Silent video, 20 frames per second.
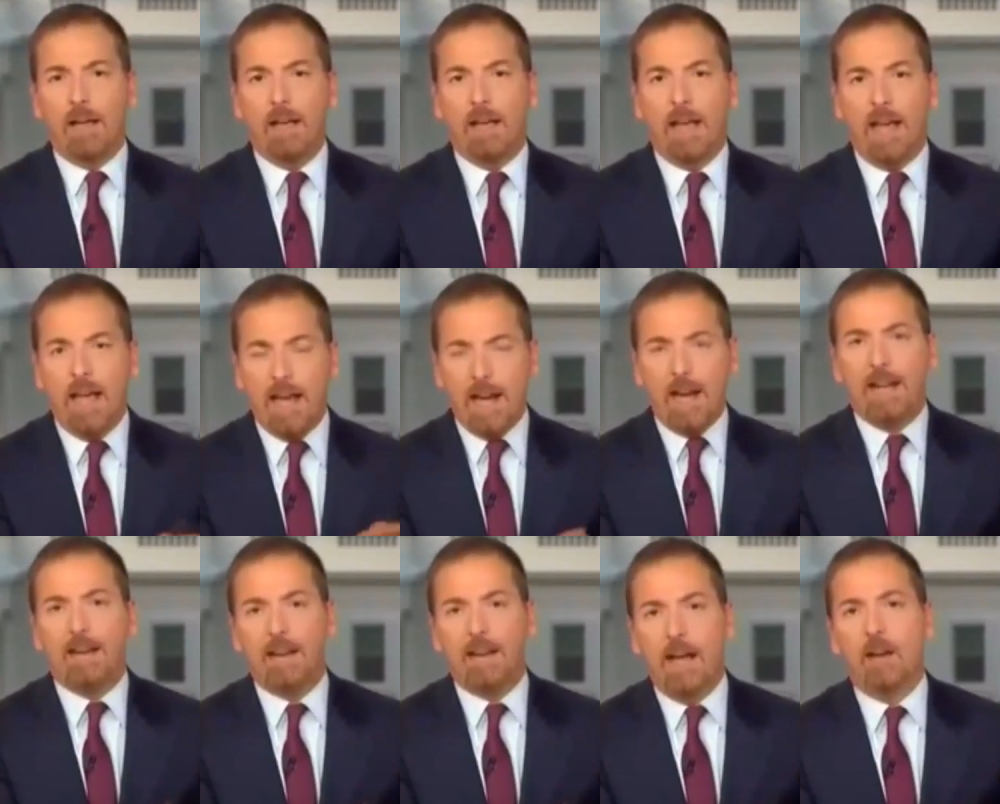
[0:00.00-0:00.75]

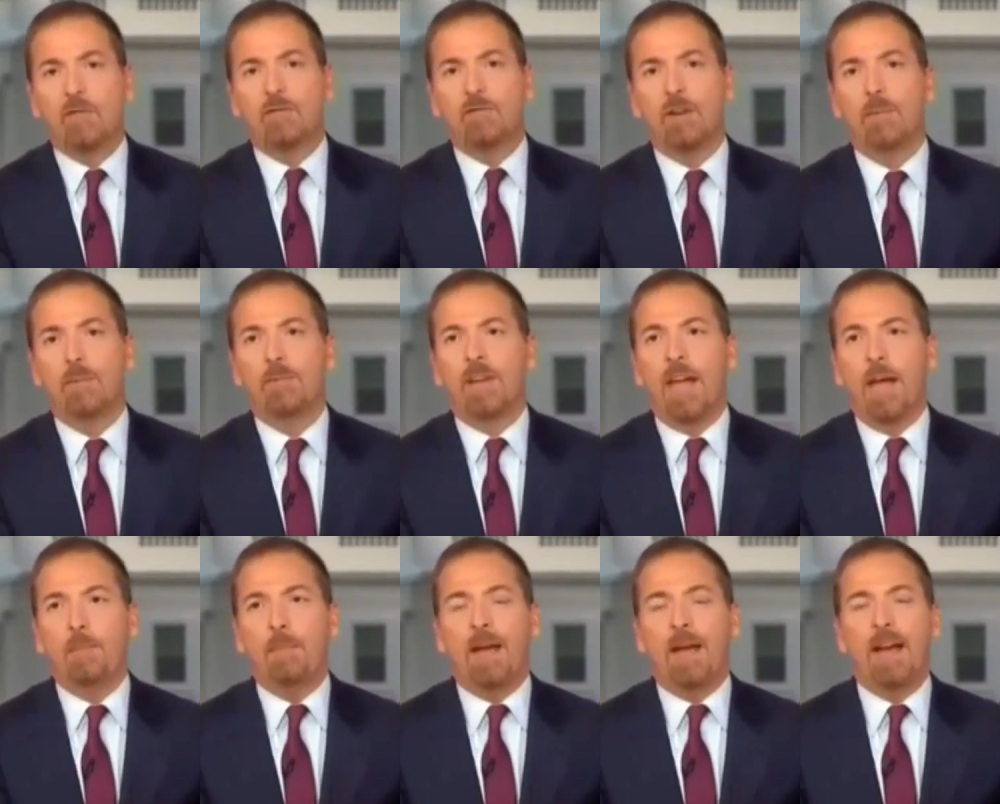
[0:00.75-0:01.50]
candidate Donald Trump's
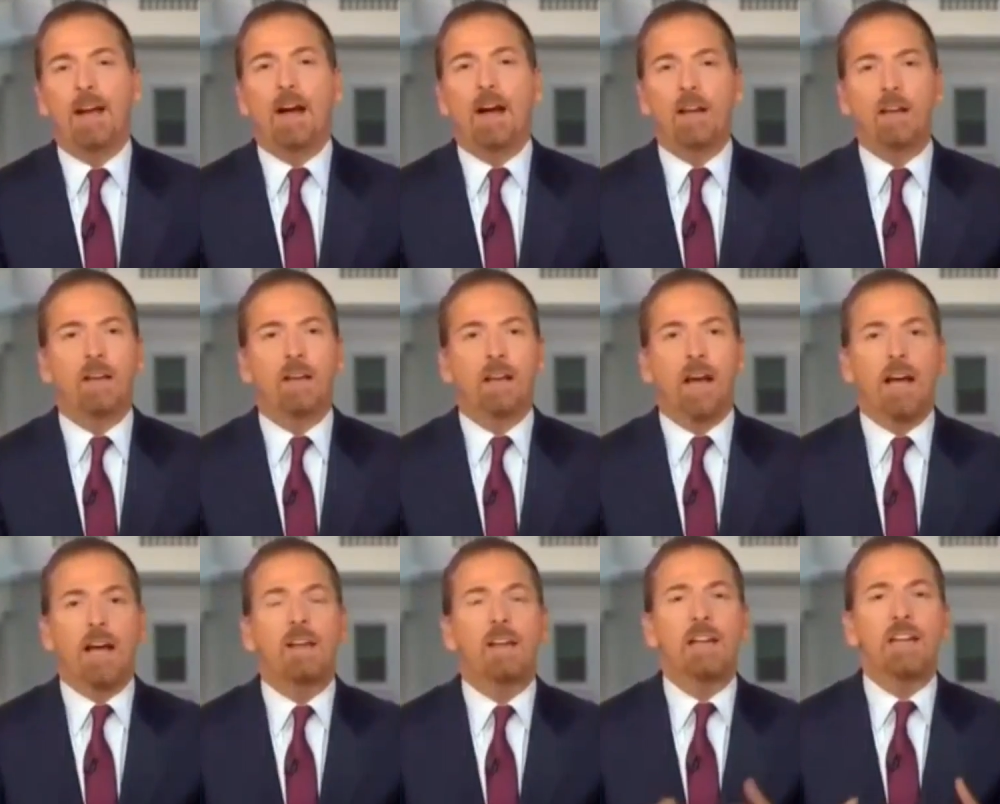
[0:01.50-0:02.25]
campaign
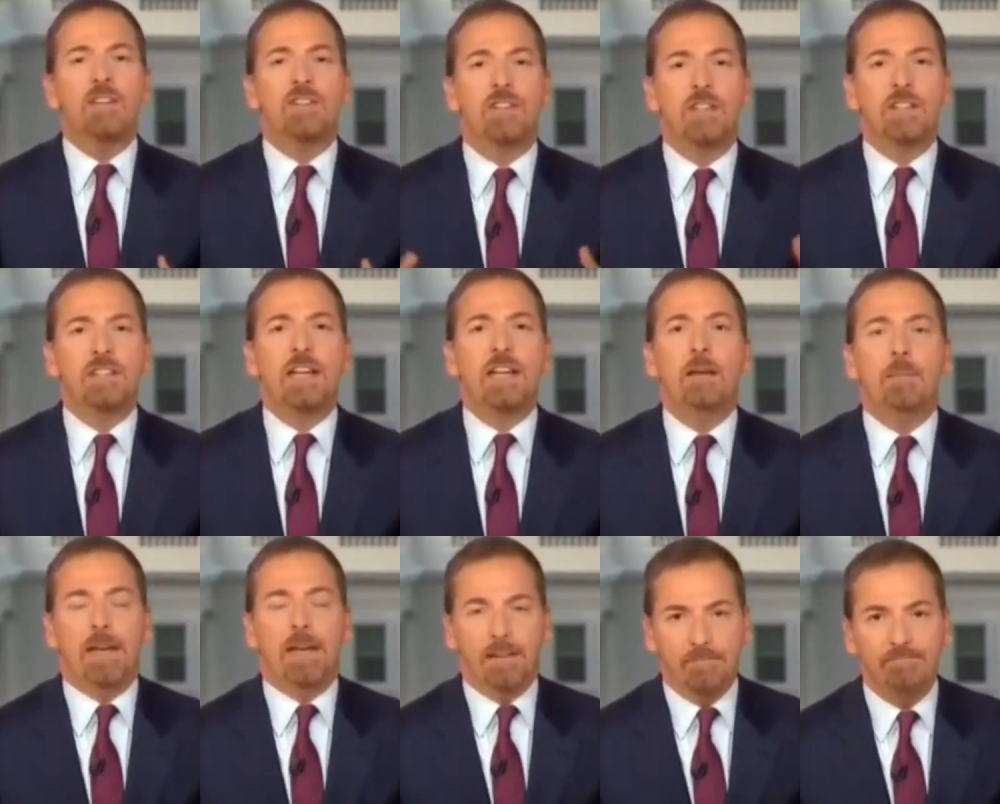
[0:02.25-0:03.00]
unleashed a
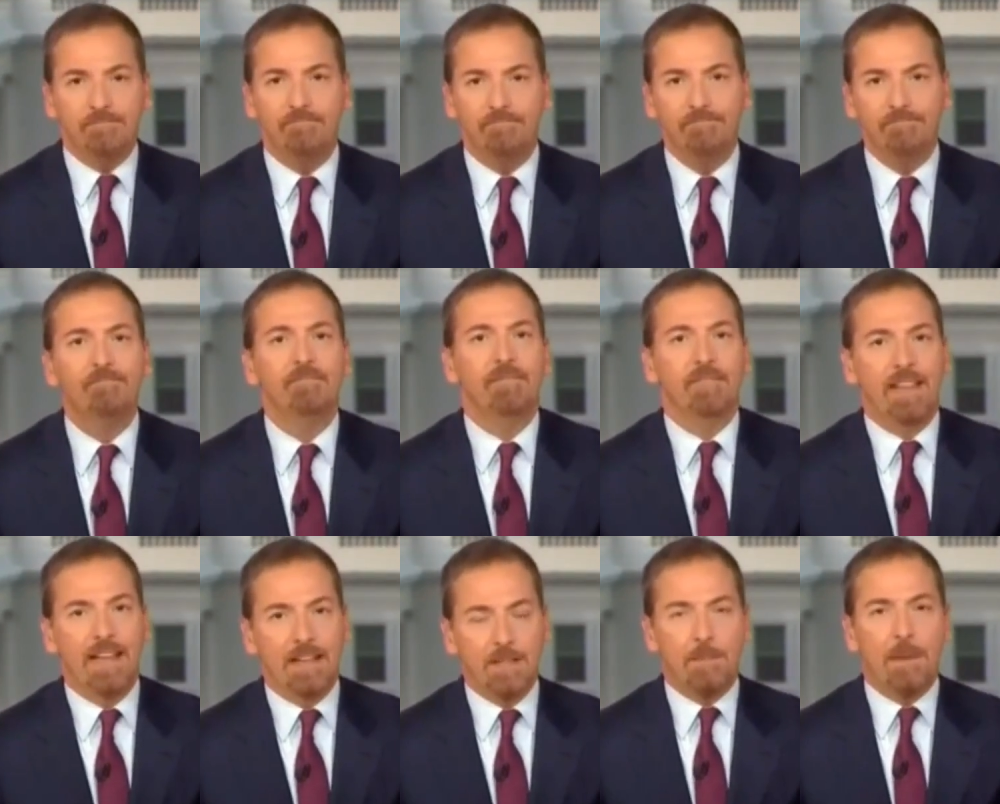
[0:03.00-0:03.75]
demon
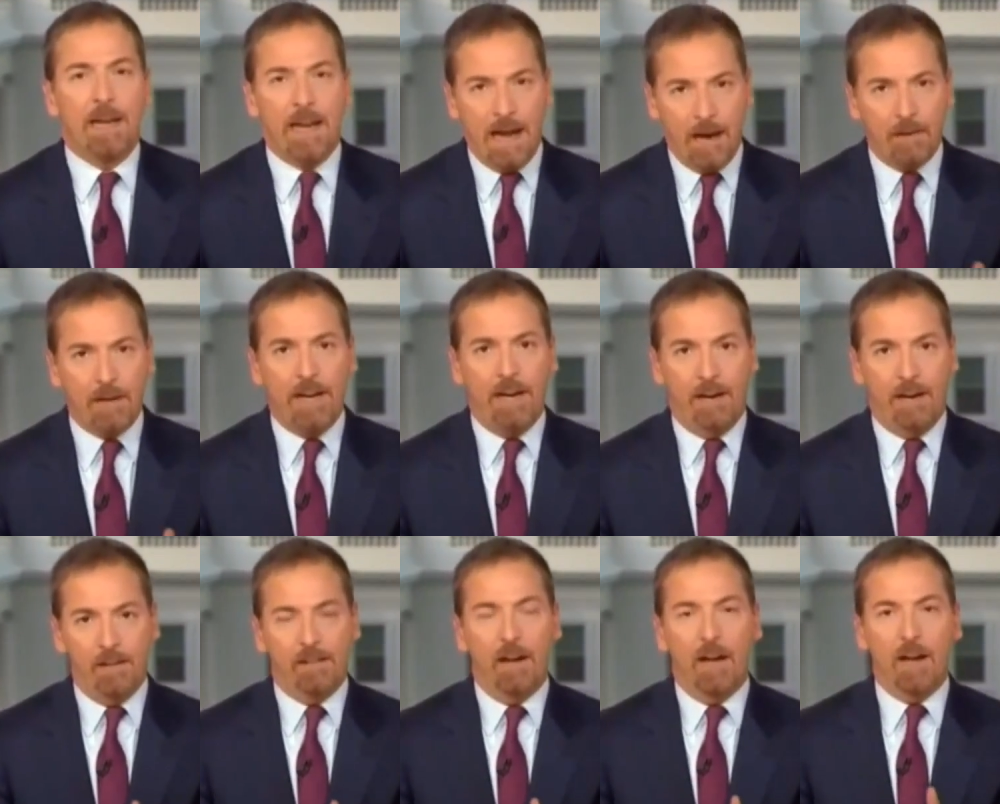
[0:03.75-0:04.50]
that's been out
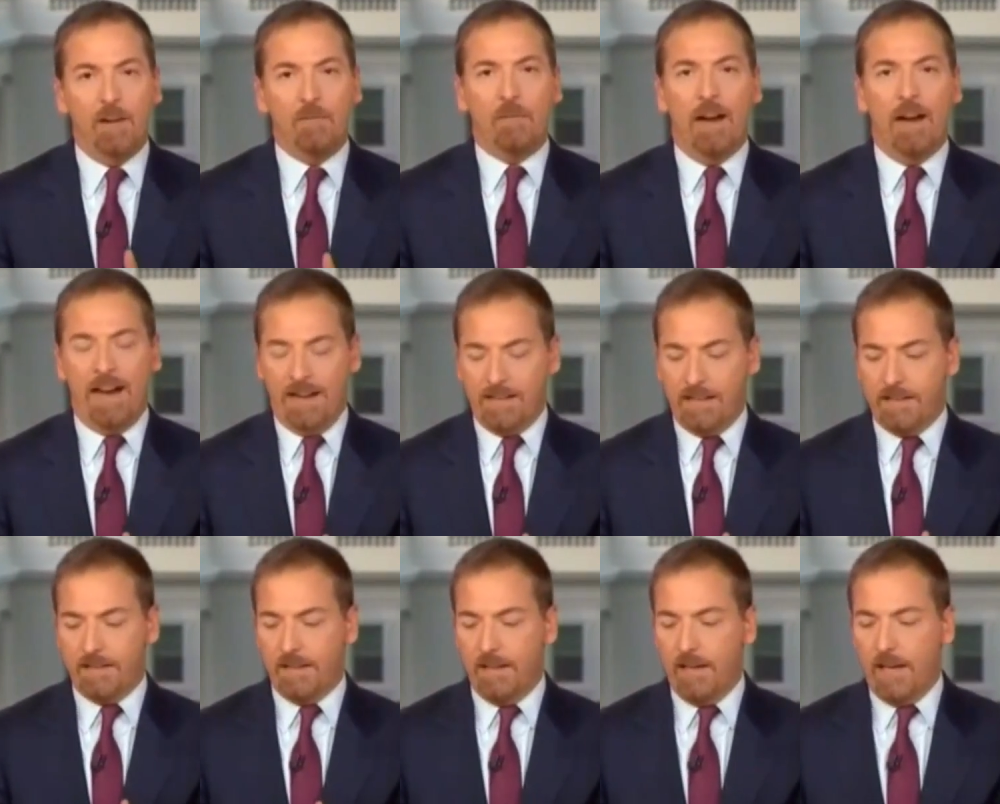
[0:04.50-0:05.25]
here on
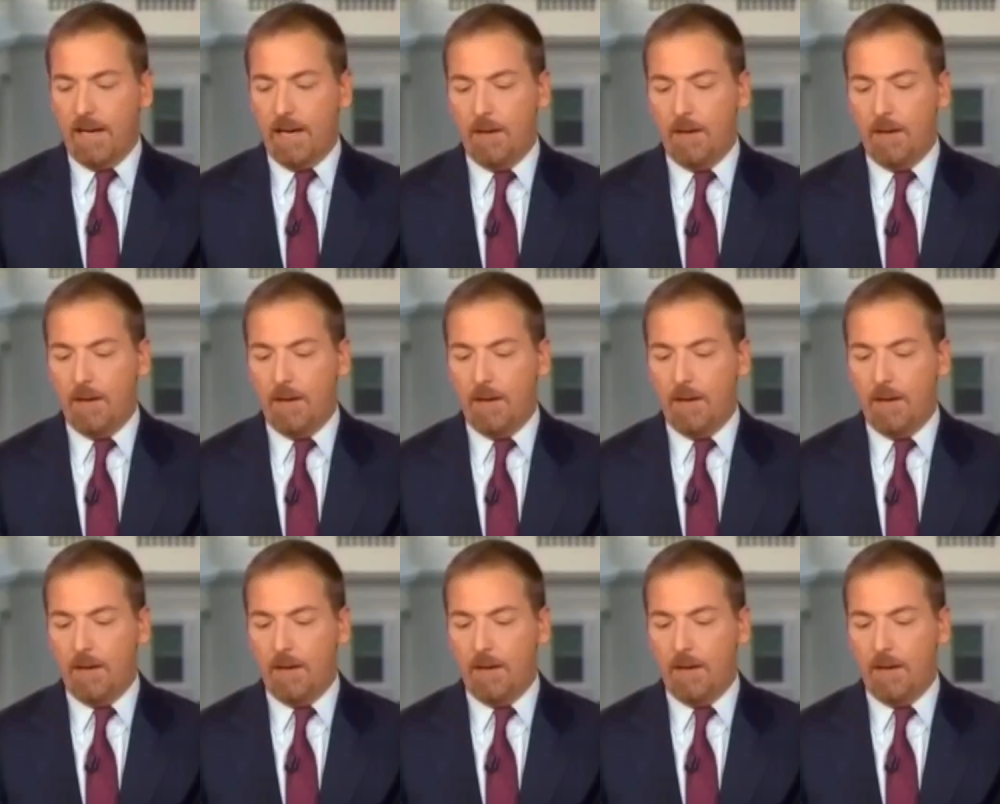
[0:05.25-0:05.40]
race.